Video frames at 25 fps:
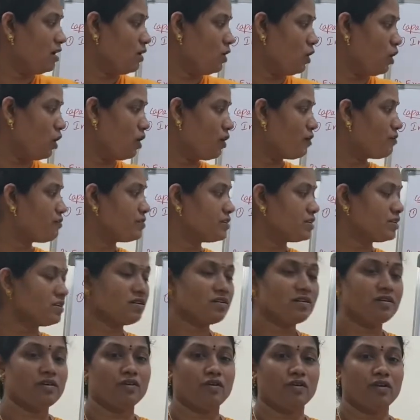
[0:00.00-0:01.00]

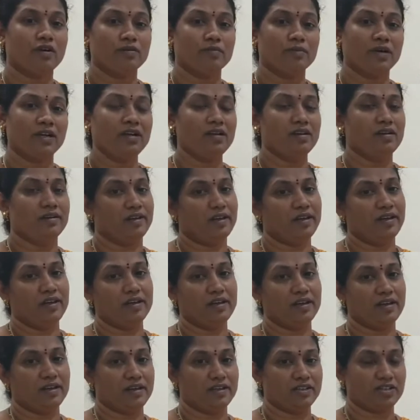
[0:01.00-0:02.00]
after normal
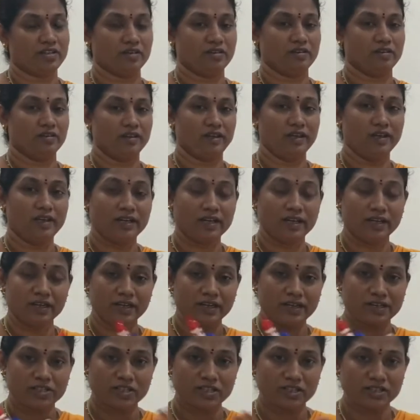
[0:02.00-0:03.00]
inhalation.
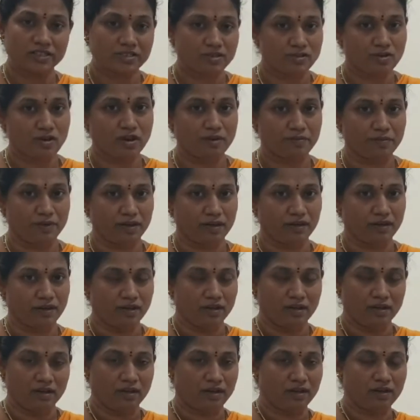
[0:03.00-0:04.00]
Inhalation is normal.
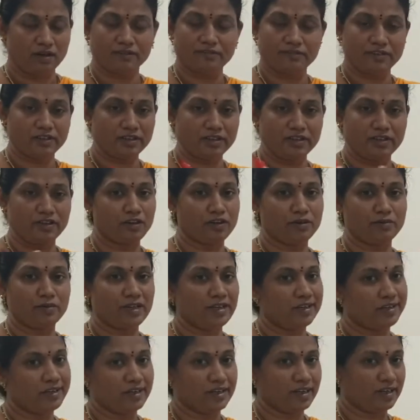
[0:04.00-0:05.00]
After normal
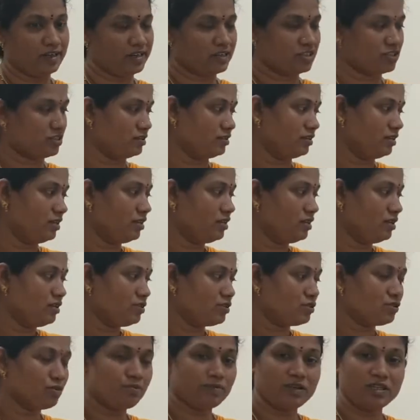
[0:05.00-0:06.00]
inhalation.
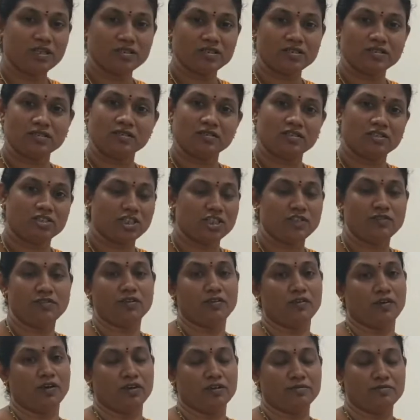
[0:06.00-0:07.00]
So means TV
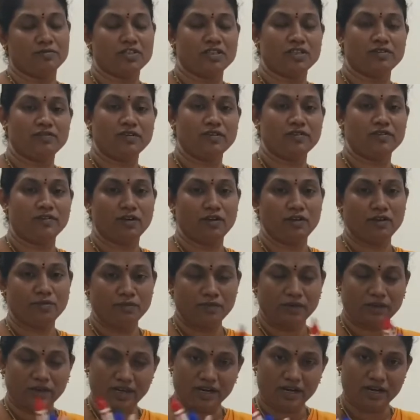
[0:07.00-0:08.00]
volume
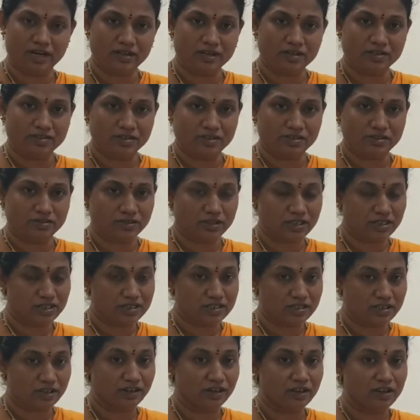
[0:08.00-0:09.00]
enters into the
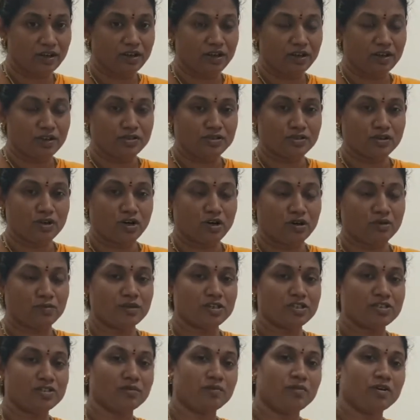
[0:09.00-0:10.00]
inside. So how
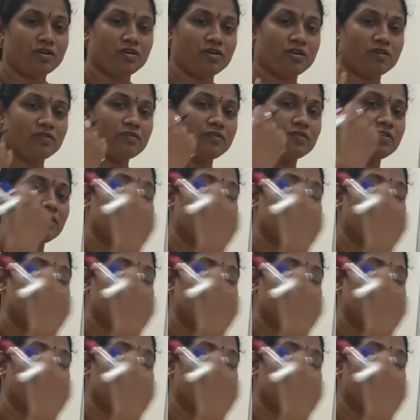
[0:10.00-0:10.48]
much amount of